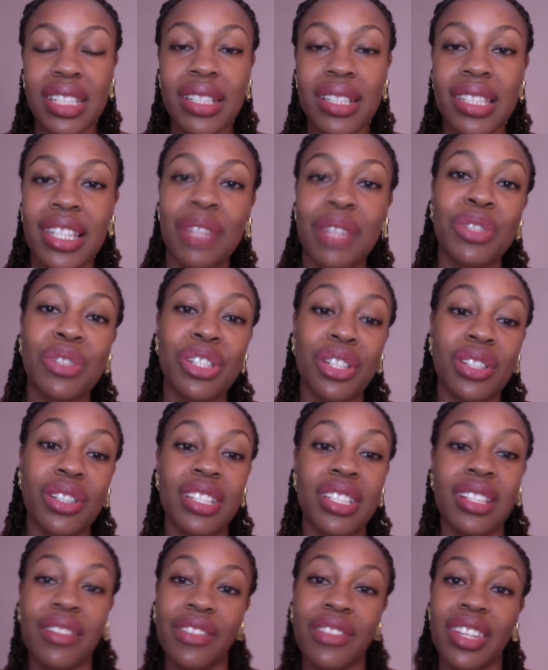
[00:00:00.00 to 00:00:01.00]
details and we
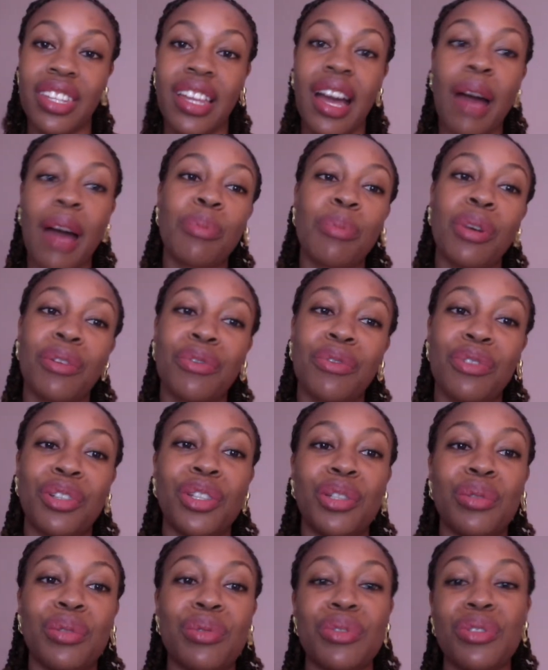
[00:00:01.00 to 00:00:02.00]
shall deliver the hamper
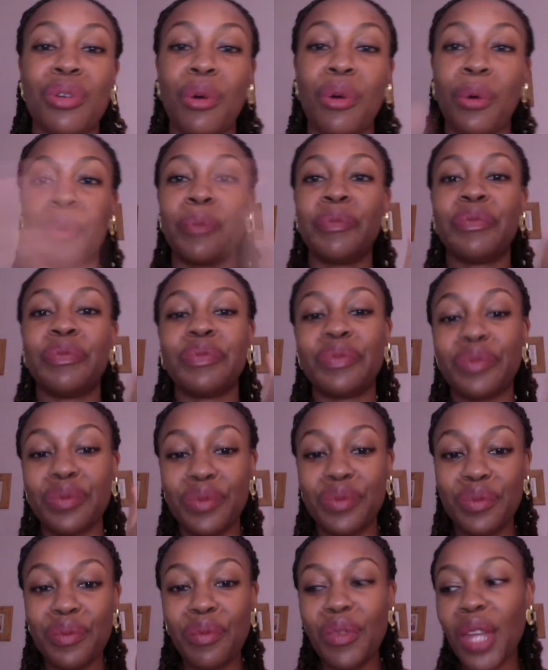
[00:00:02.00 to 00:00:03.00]
for you. So
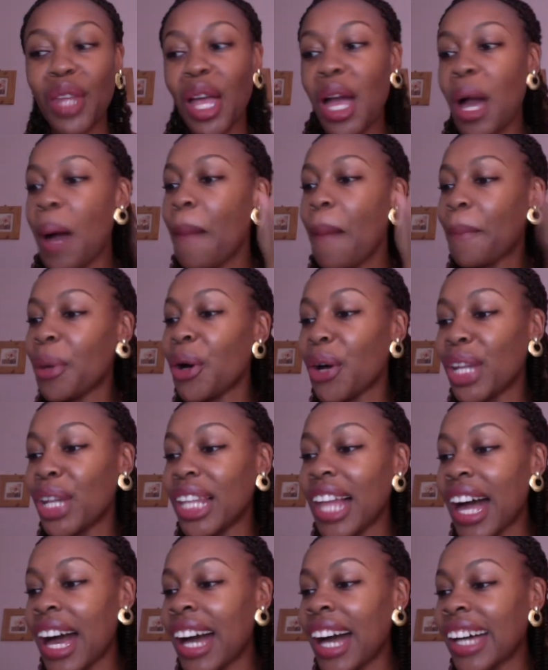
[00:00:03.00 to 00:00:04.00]

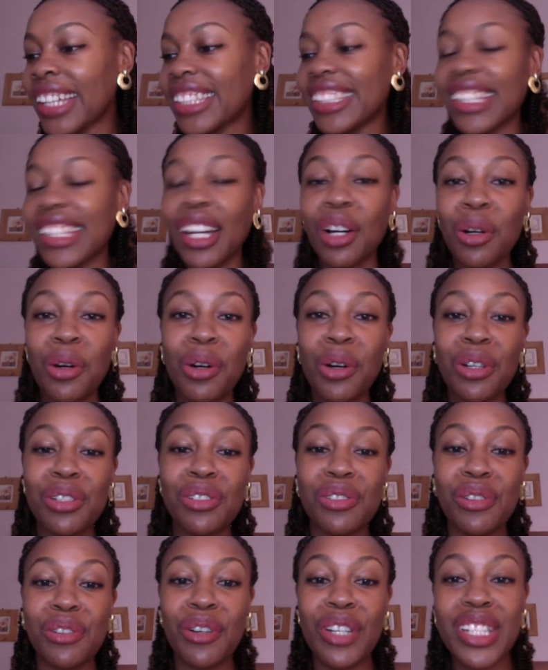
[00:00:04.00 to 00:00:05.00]
Paula
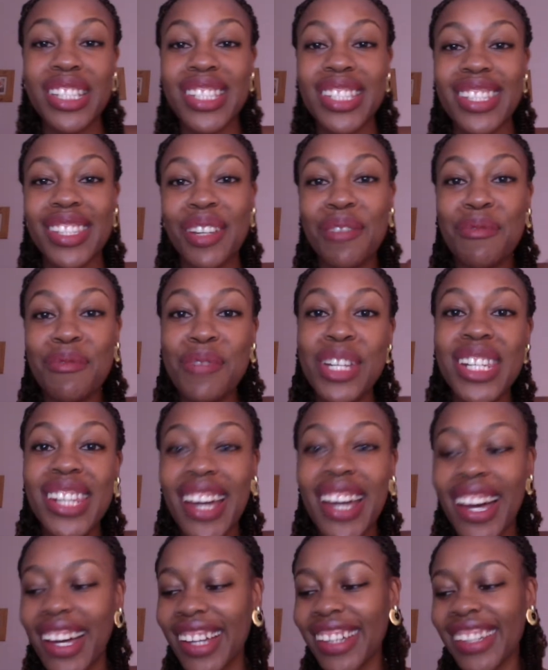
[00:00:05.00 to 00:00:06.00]
Nyakojo is the
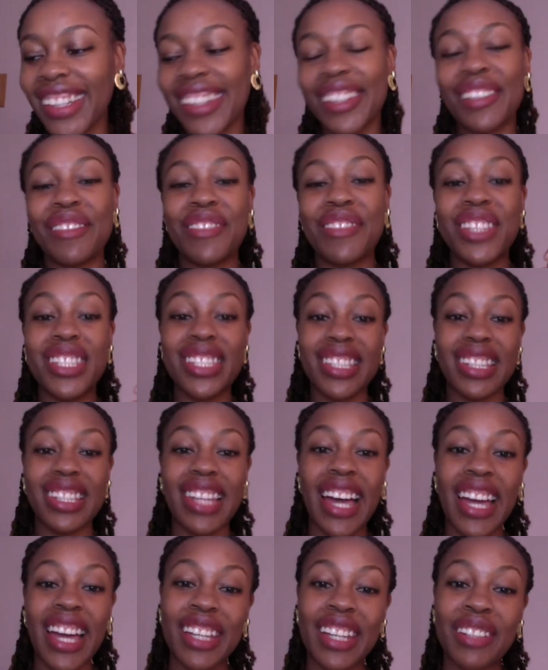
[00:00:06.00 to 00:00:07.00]
winner of this
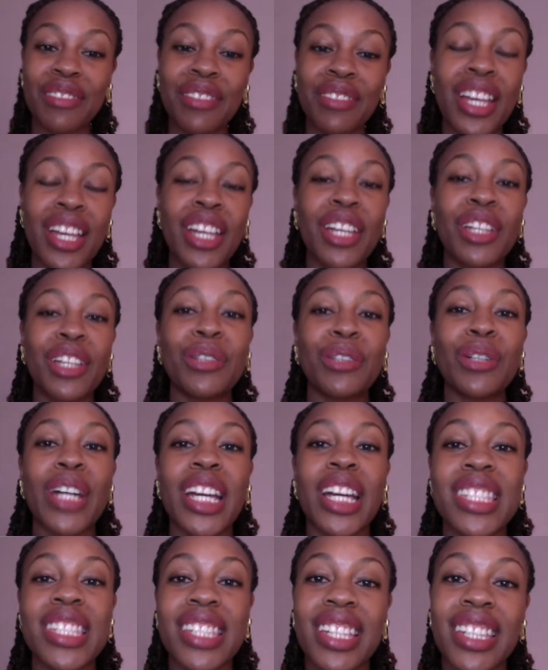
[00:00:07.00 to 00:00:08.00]
live.
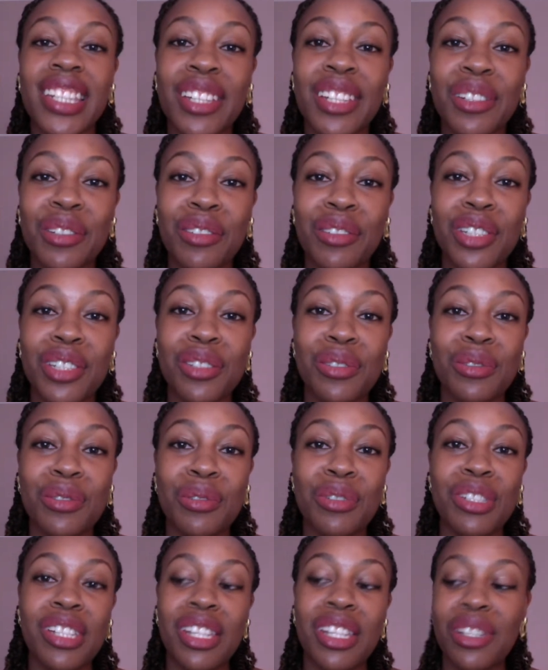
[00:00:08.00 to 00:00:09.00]
You guys can head over
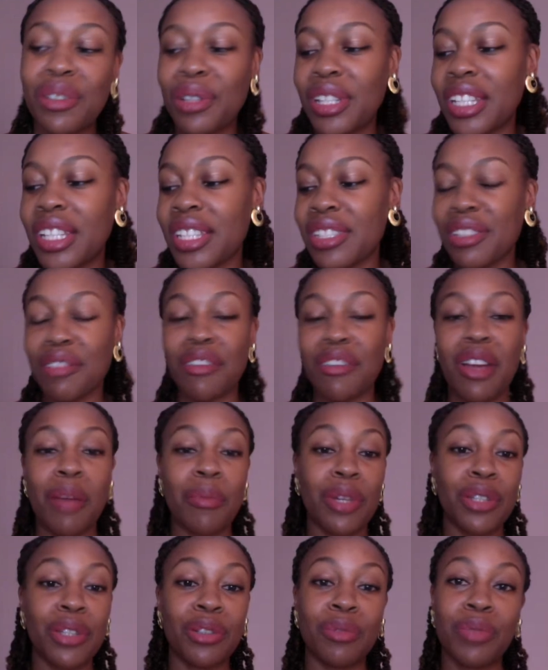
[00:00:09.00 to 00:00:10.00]
to Huchendo on
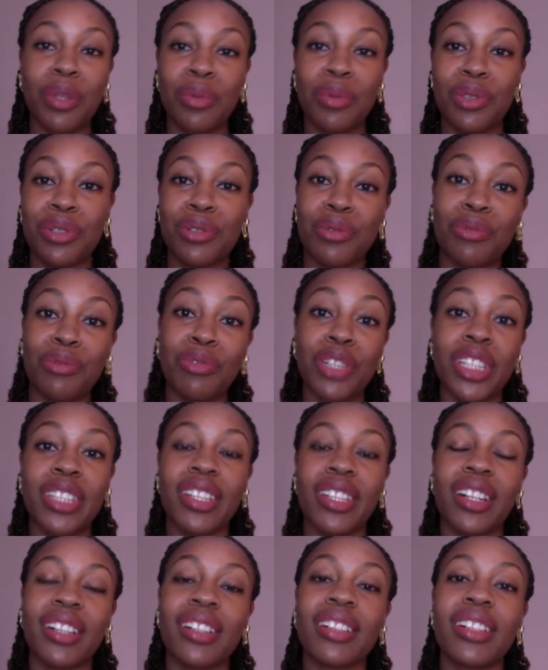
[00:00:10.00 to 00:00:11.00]
Instagram and you'll be able to
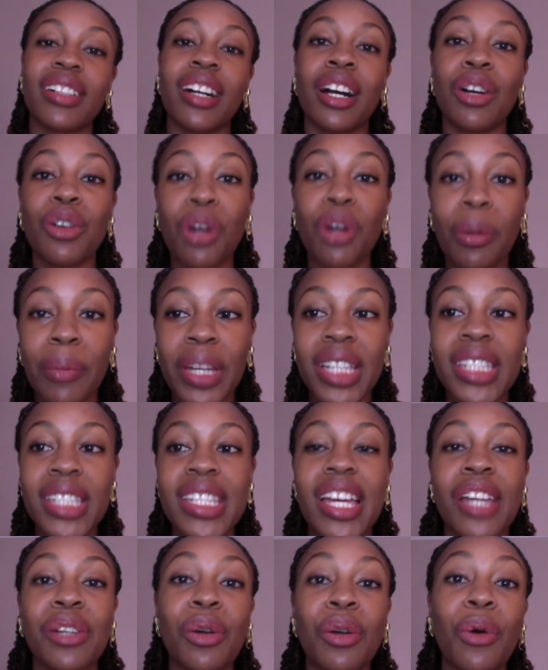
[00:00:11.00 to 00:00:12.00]
read her
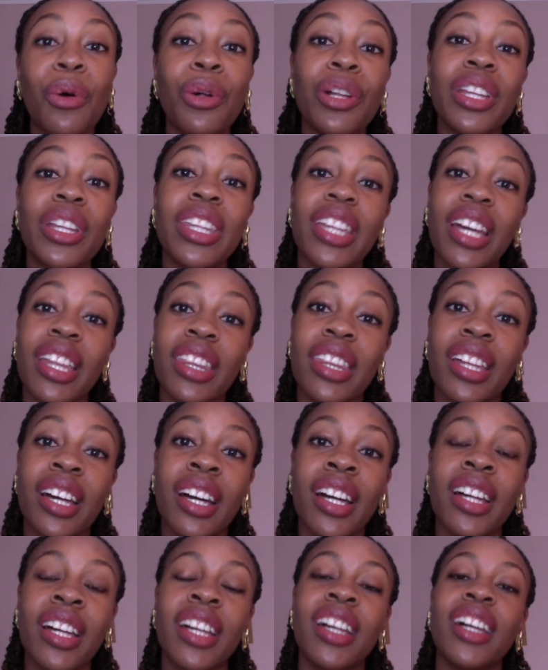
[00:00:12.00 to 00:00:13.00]
comment and all the
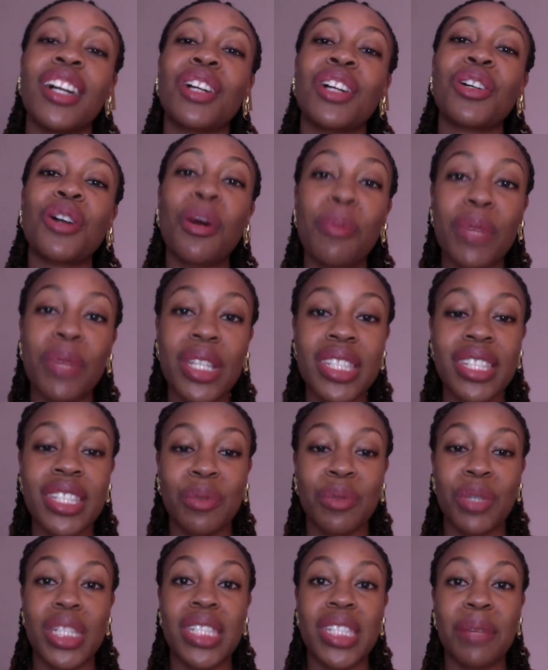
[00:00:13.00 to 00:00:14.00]
other
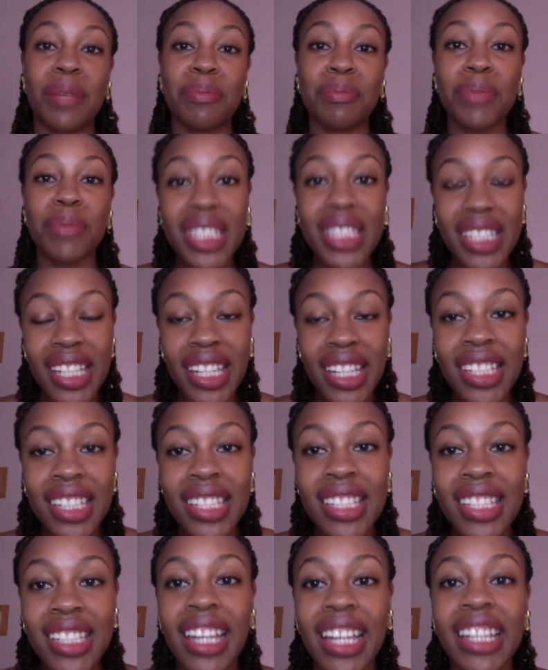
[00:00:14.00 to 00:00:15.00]
comments that were
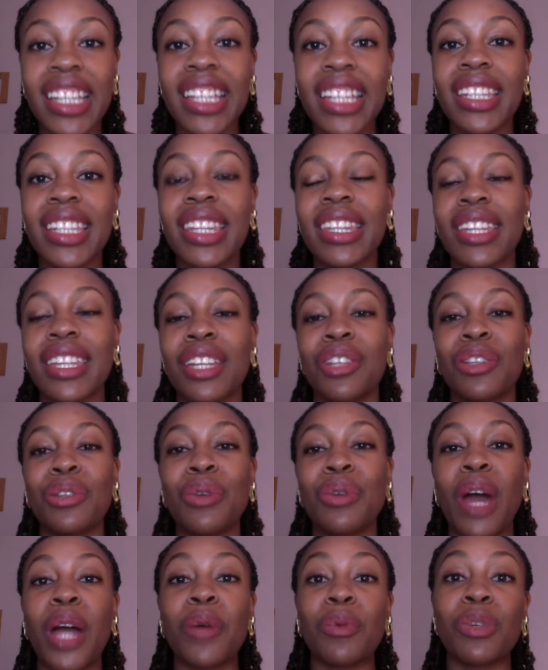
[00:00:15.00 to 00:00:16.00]
submitted. Again,
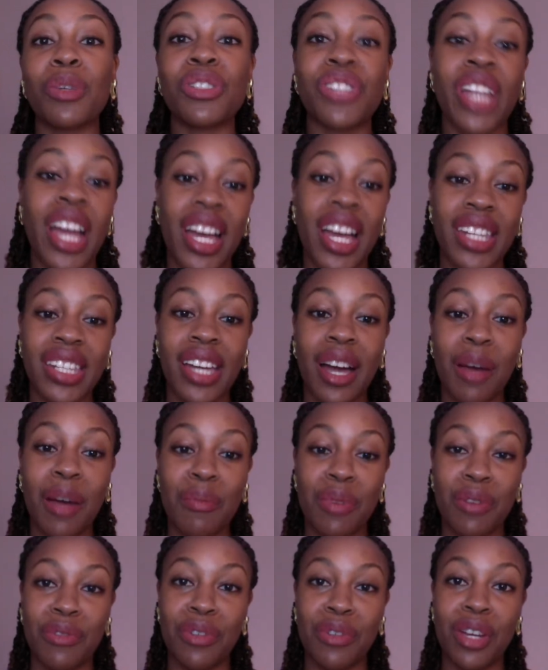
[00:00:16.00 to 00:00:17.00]
thank you. I wish I had a
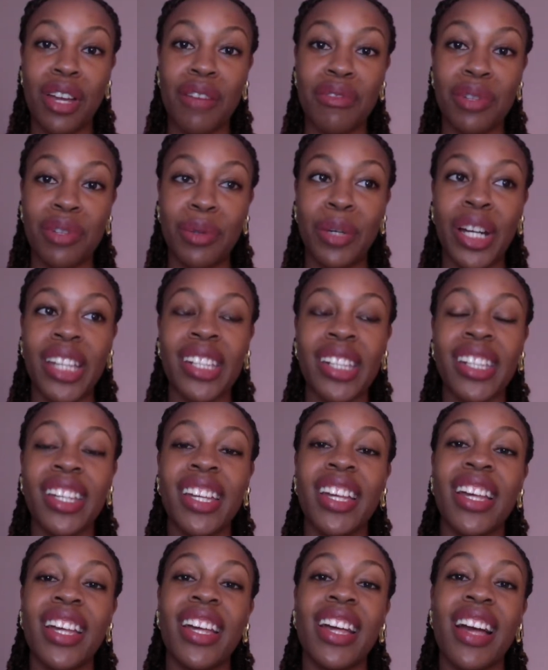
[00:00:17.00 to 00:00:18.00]
hamper for
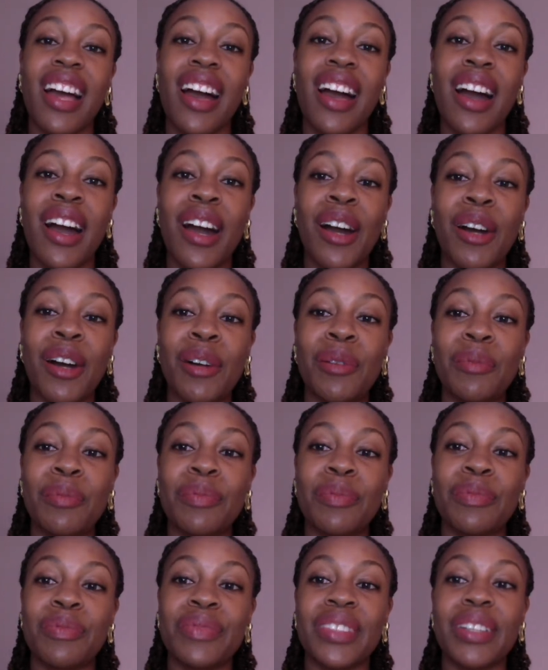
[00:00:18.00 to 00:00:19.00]
everyone.
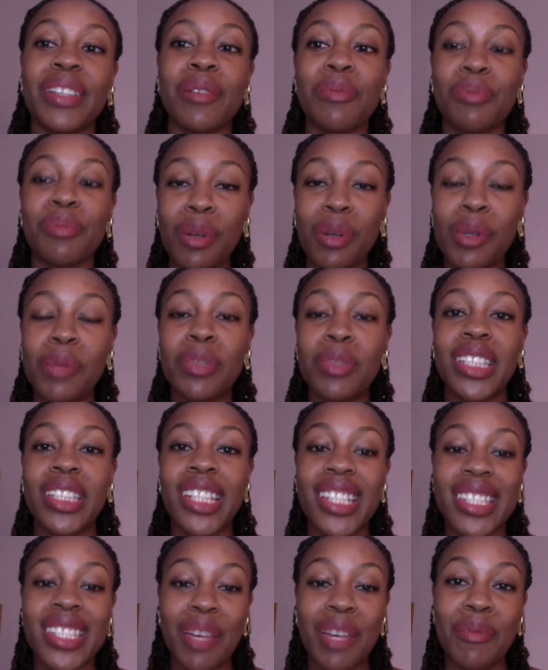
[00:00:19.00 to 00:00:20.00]

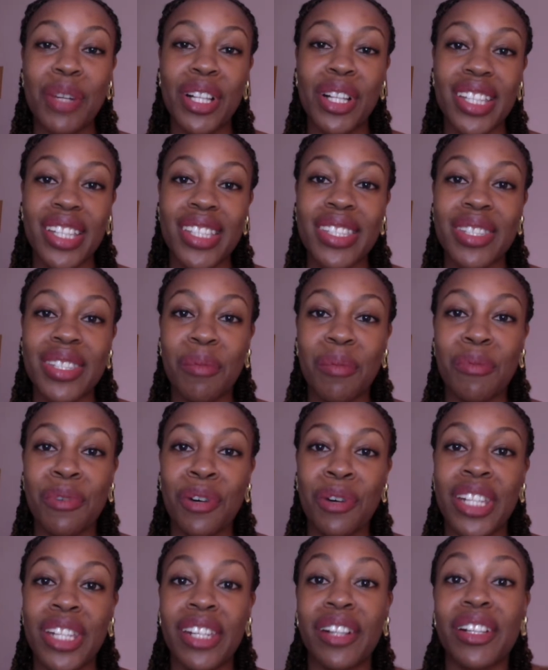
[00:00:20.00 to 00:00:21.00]
Probably next time I'll get
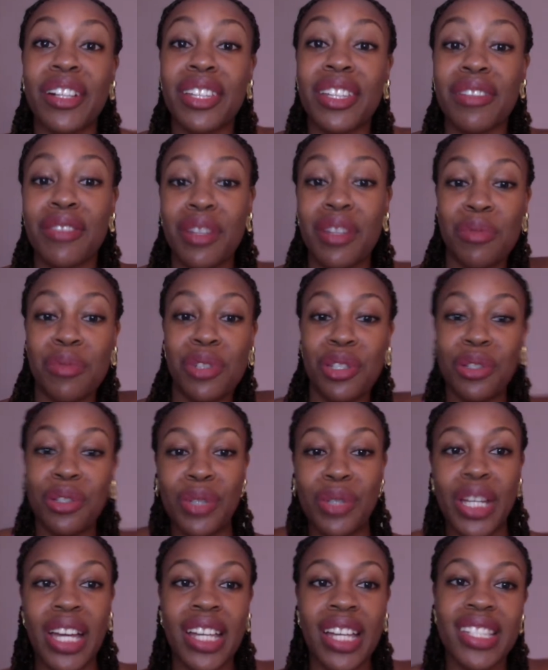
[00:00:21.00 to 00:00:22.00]
some more and I'll give them
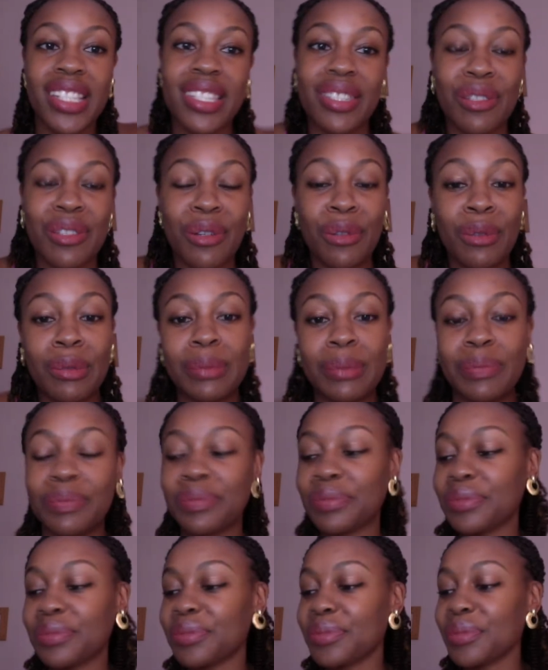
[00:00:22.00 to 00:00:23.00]
to you guys. So